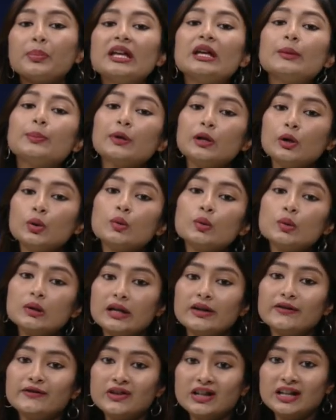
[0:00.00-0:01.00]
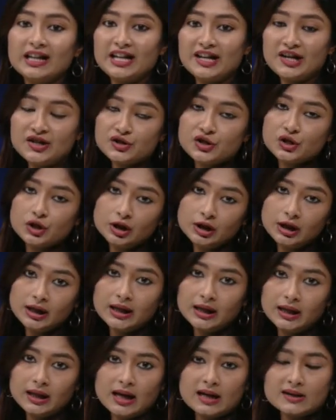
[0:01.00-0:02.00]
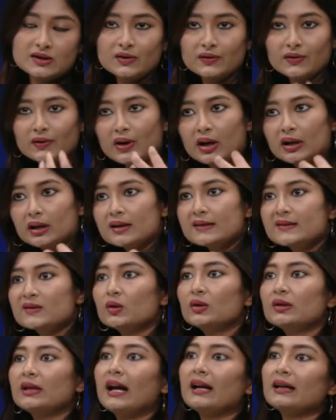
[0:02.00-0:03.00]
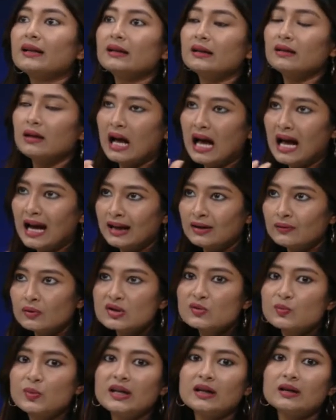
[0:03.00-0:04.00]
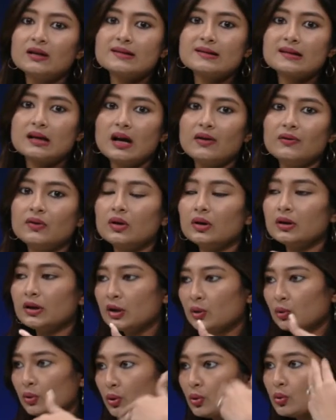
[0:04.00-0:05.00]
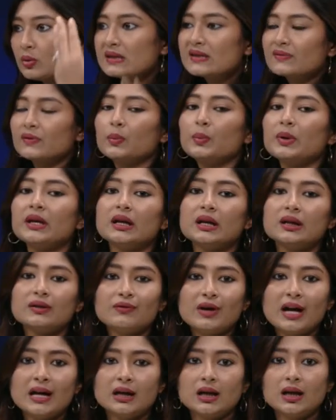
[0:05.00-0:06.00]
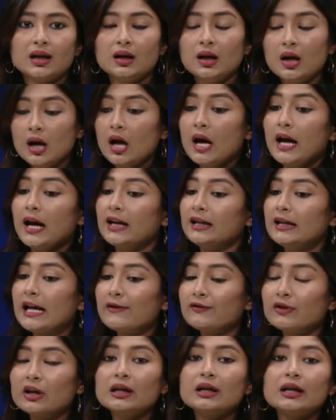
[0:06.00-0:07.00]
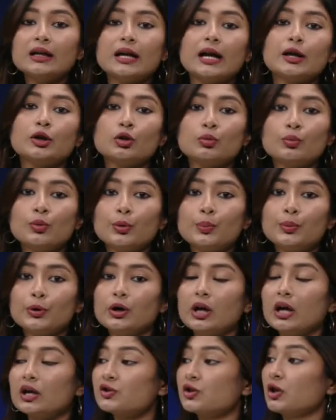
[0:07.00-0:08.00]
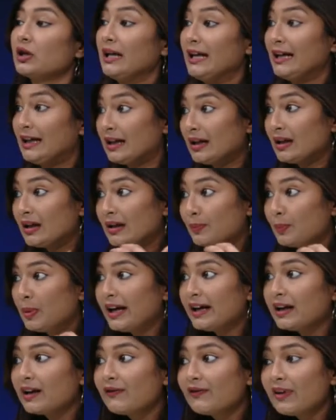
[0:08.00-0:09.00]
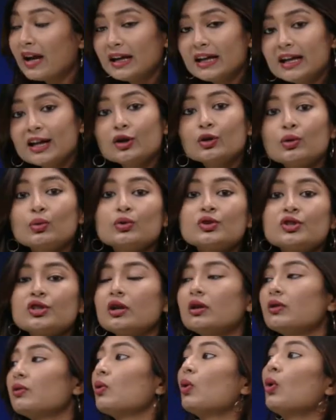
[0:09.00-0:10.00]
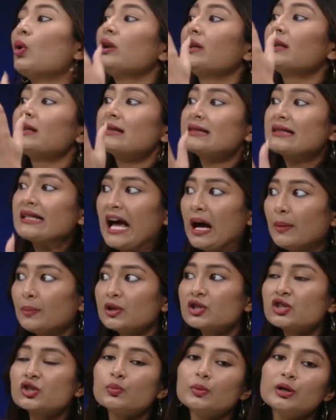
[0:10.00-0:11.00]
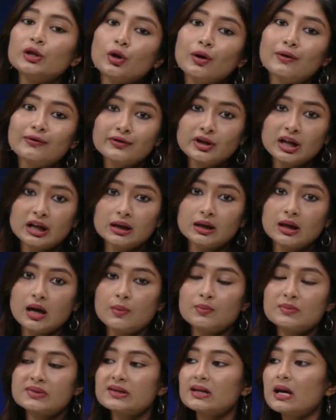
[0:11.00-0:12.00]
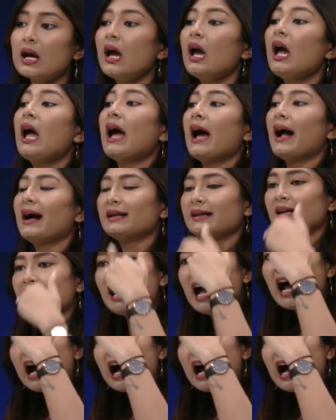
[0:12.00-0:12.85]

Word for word: people who lived in ancient India, so if you understood that iron was being discovered, new tools were being invented, it definitely led to more production. It played a very crucial role in establishment of kingdoms, and then